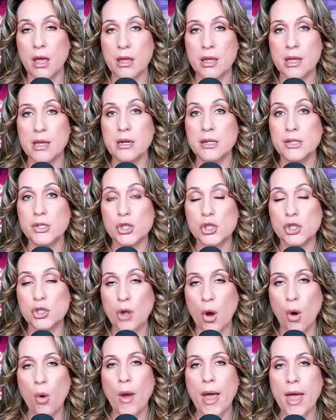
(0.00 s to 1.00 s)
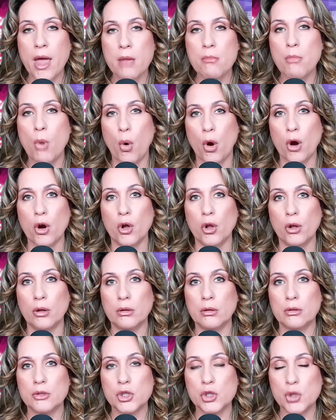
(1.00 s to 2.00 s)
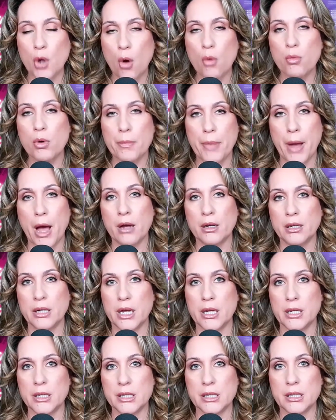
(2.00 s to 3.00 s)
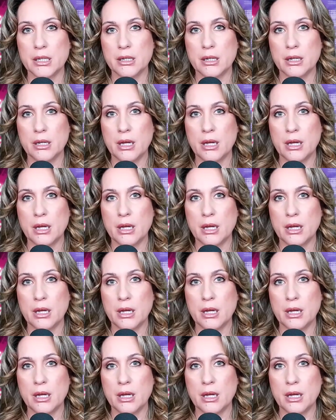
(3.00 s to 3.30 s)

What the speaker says: He is so amoral, so repugnant.